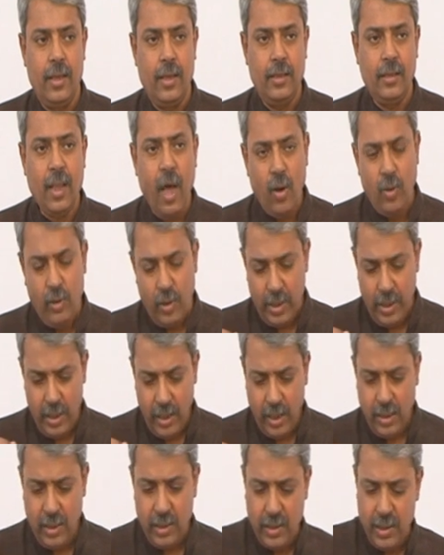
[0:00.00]
Now
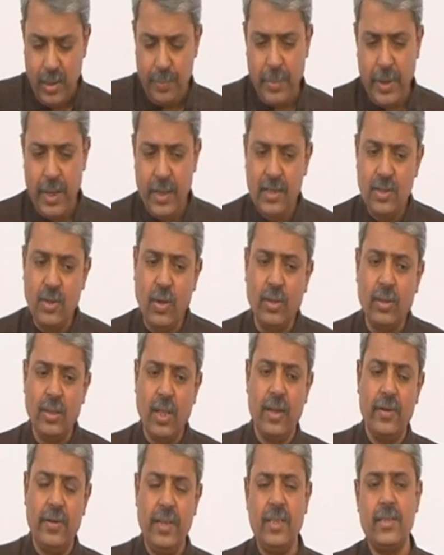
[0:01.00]
it depends on
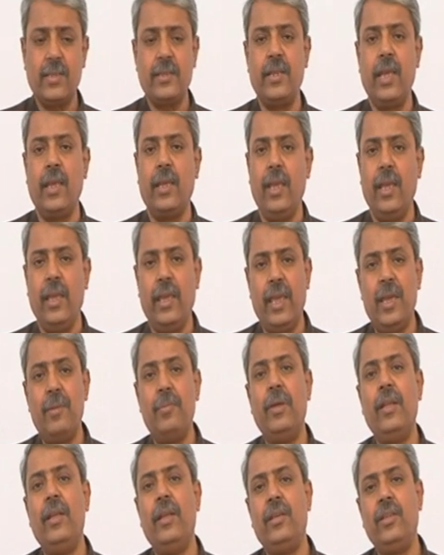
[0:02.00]
the risk taking
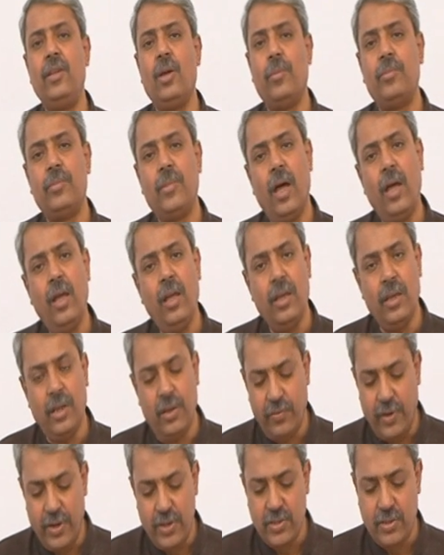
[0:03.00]
ability of the
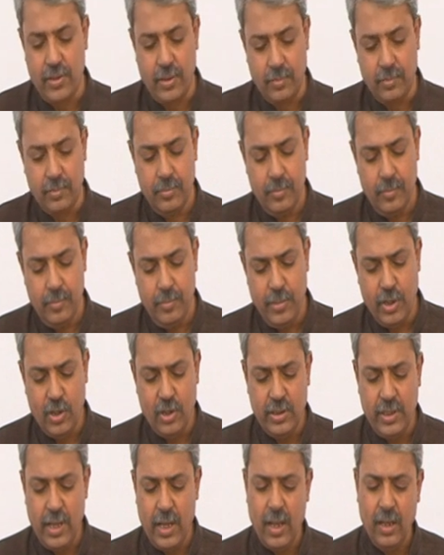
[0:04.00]
investor,
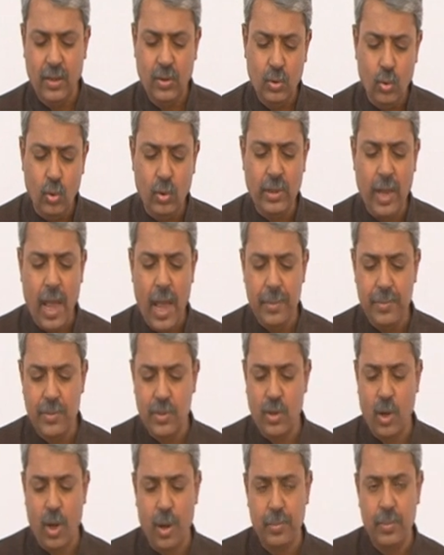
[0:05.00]
because there are two types
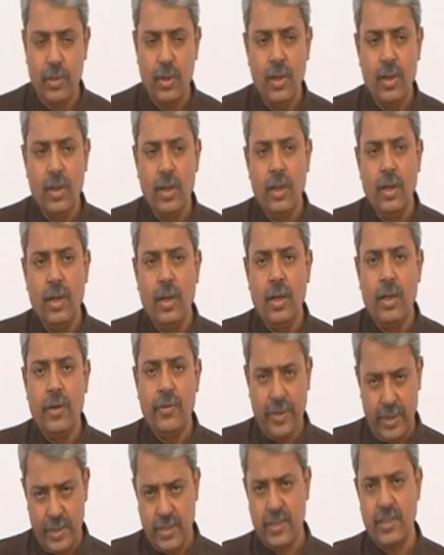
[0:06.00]
of
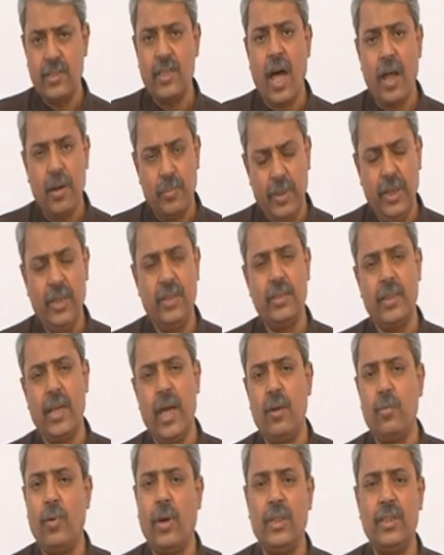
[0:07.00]
risks are being
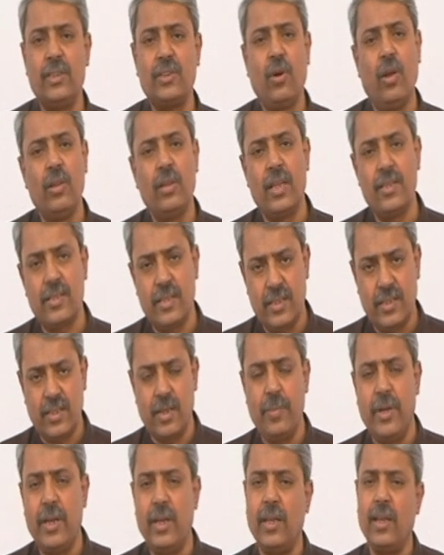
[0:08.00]
there. One is called the
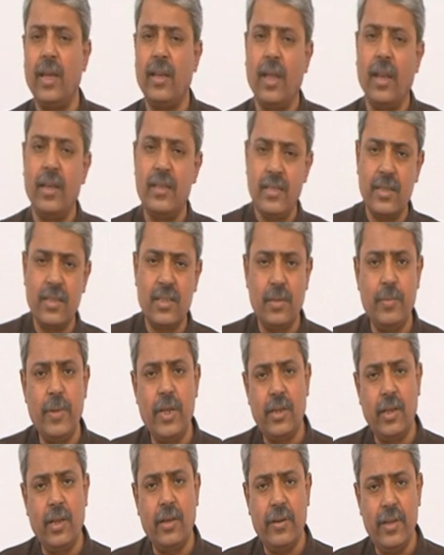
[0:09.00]
systematic and
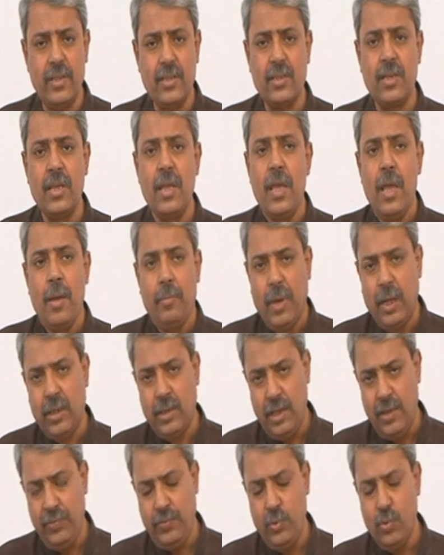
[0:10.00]
unsystematic risk. But
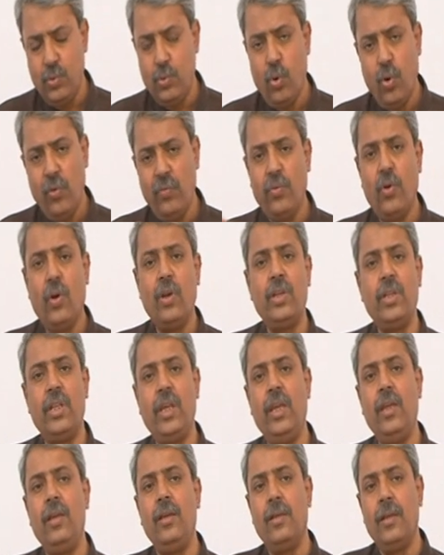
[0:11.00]
if you go for
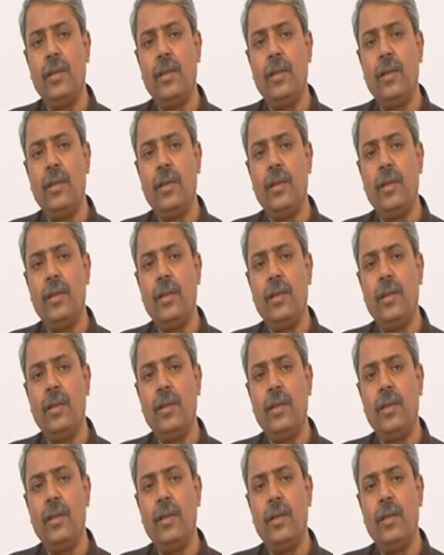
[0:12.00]
the